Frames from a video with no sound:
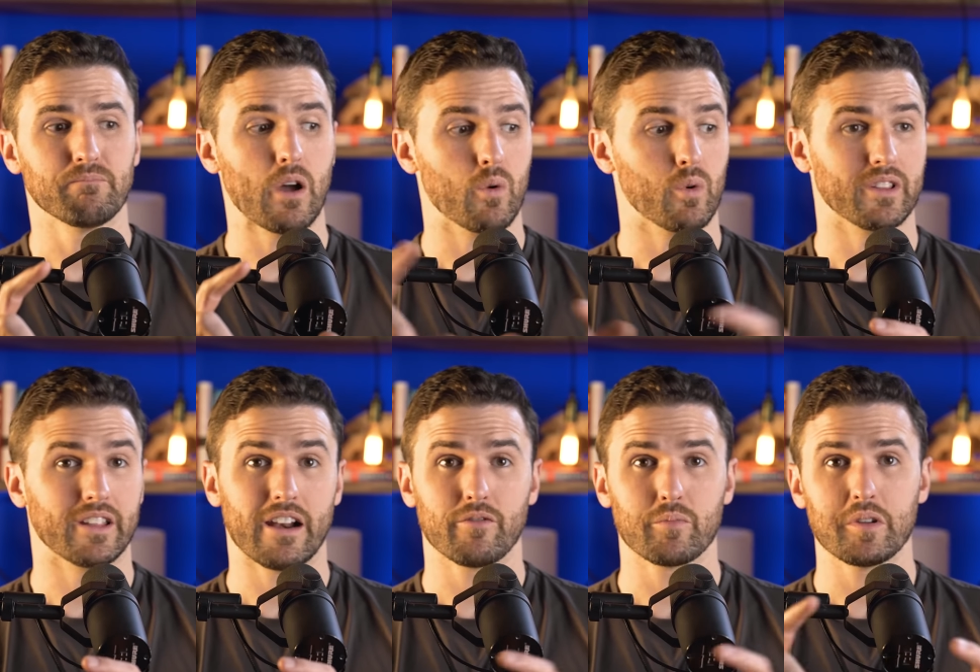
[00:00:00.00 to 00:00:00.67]
No.
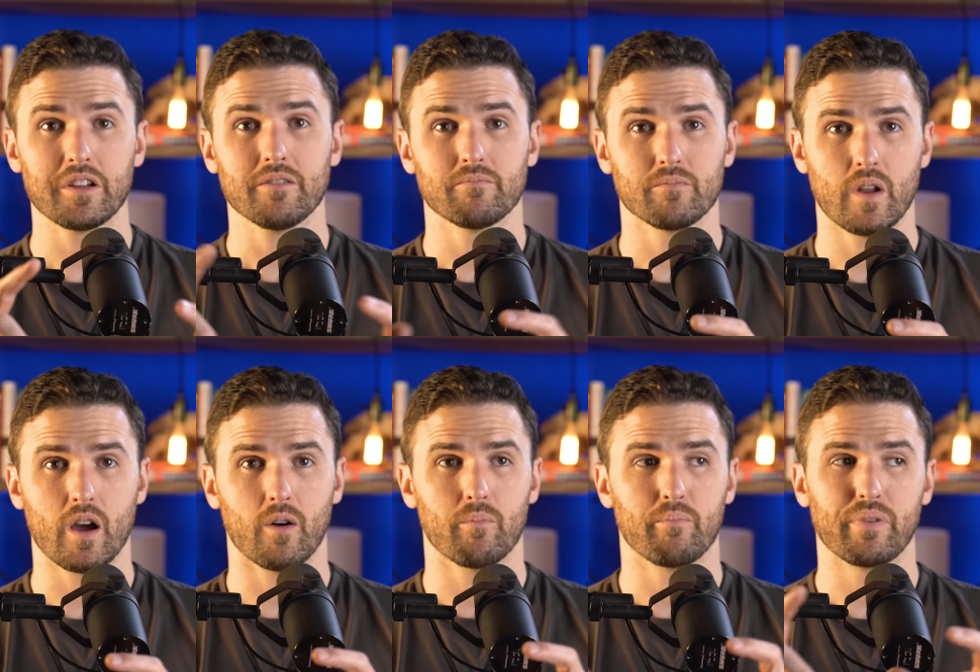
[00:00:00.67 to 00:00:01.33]
Will it ever be?
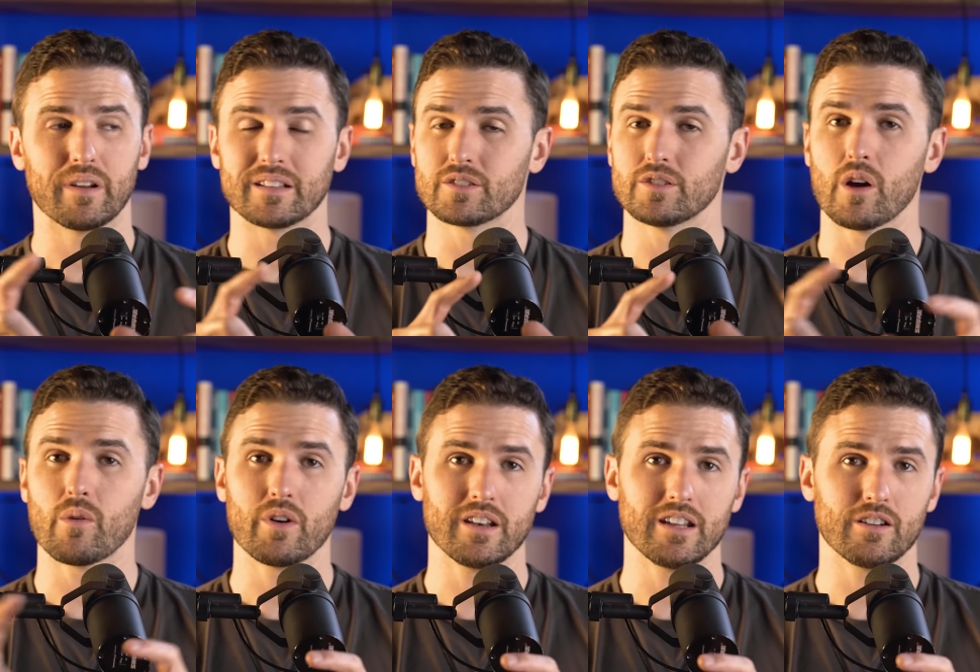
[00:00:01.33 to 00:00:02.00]
No. But it's
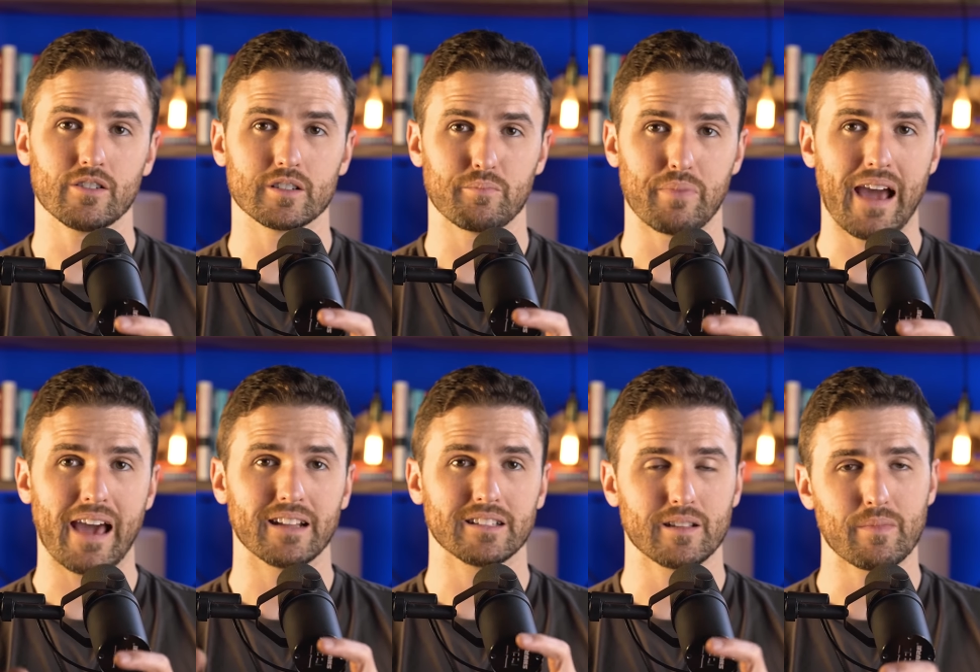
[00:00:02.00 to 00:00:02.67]
nowhere near as
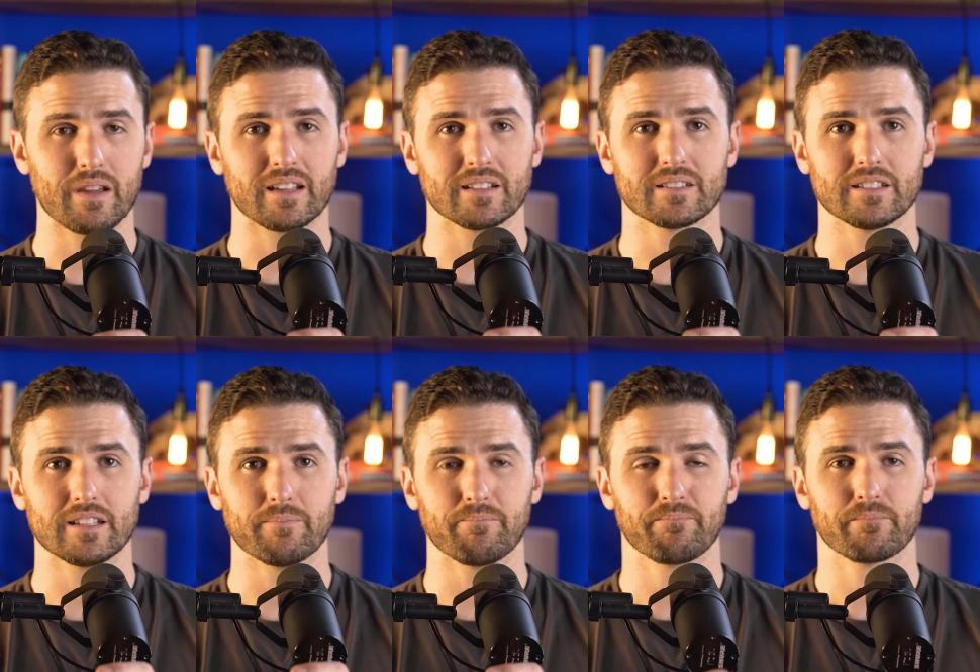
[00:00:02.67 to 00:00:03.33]
bad as they make it
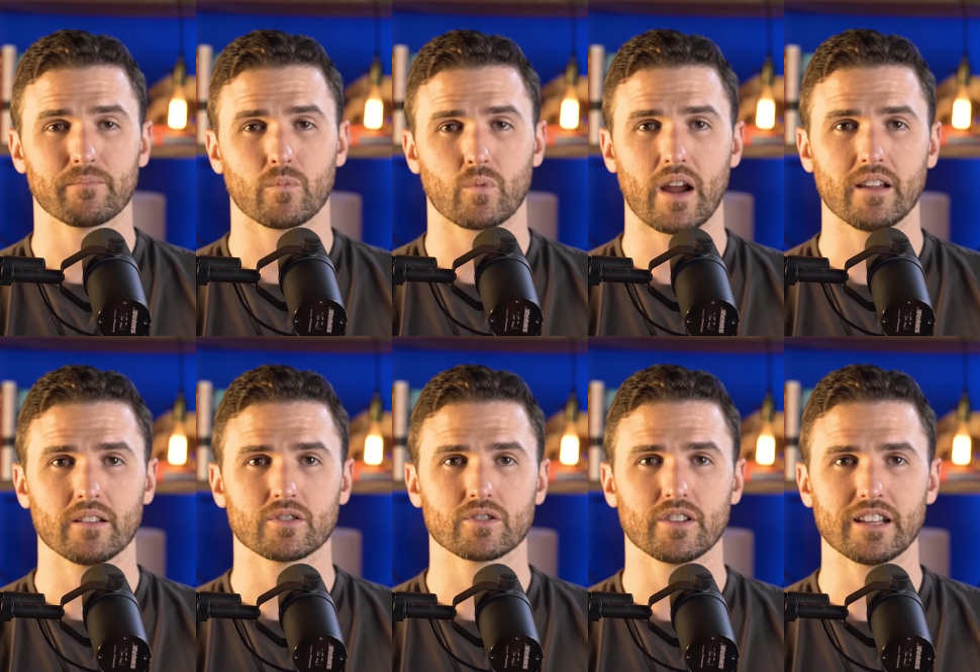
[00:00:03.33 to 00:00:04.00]
seem,
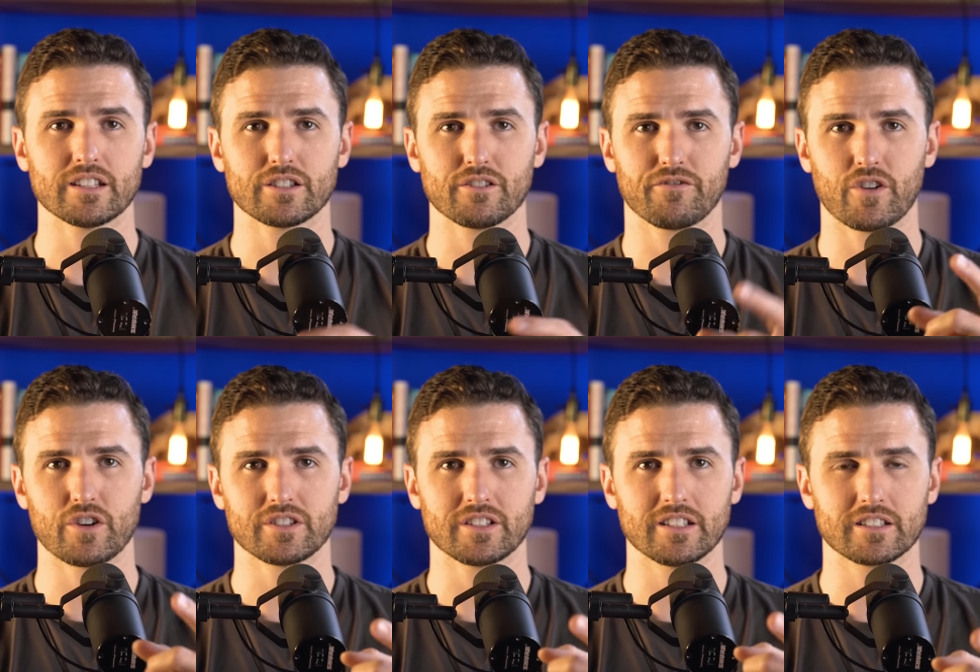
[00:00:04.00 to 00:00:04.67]
right? So that's the
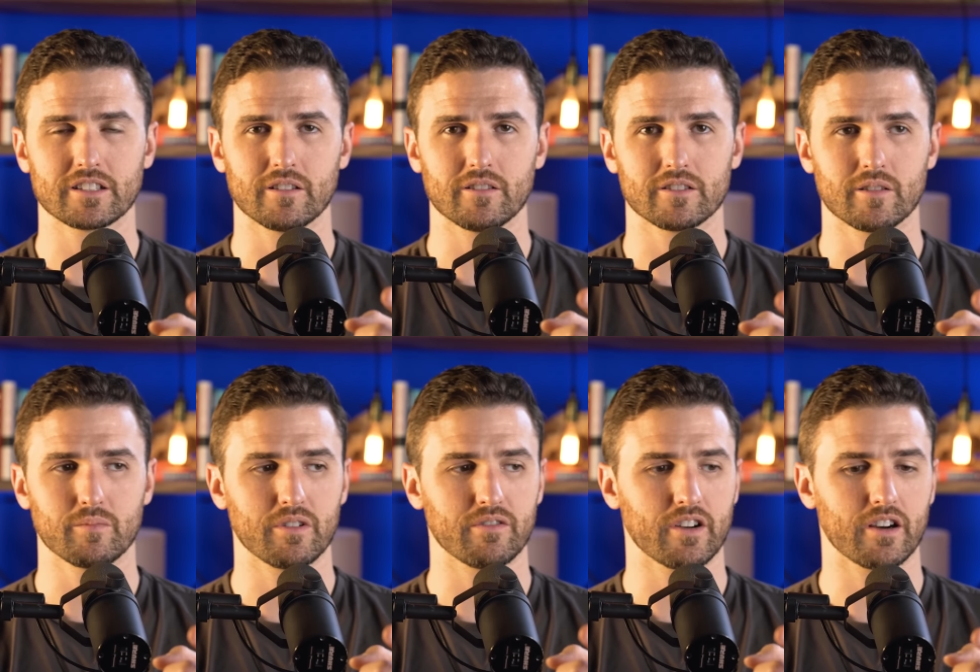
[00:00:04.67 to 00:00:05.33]
first thing
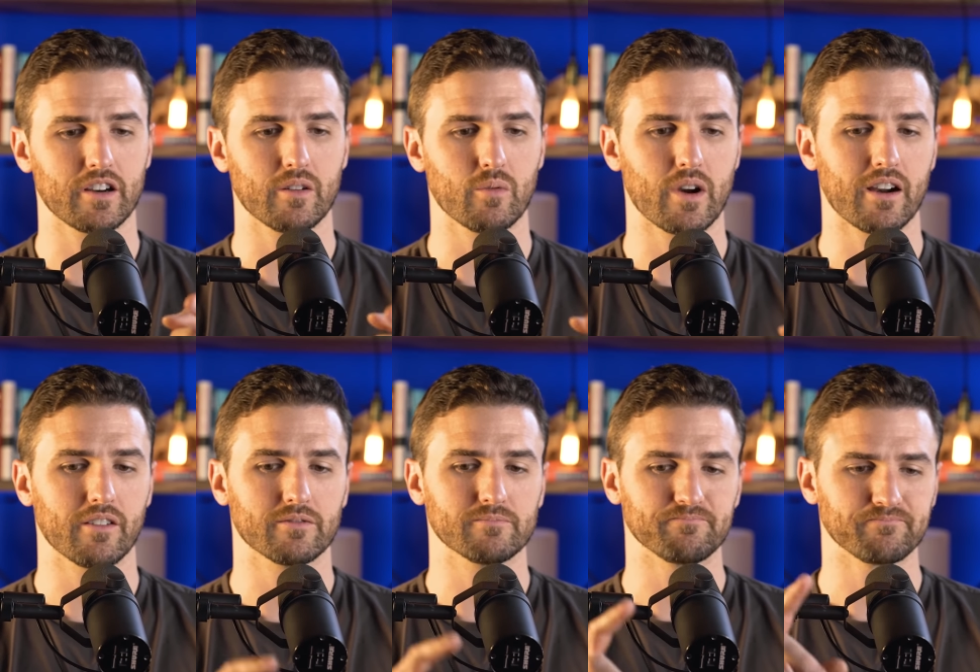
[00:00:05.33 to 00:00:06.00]
to be very
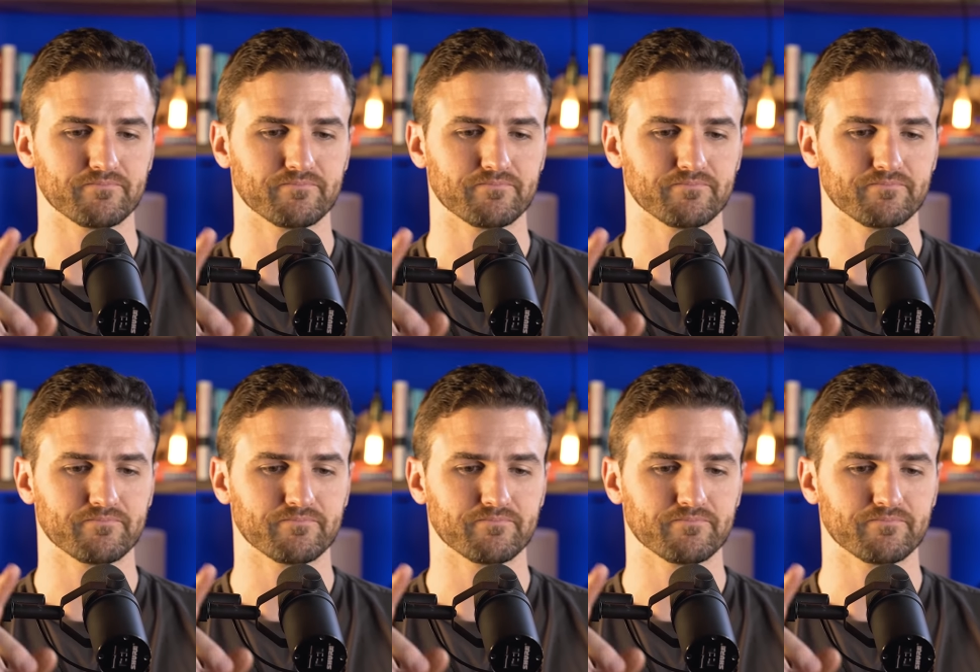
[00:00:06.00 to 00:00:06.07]
aware of.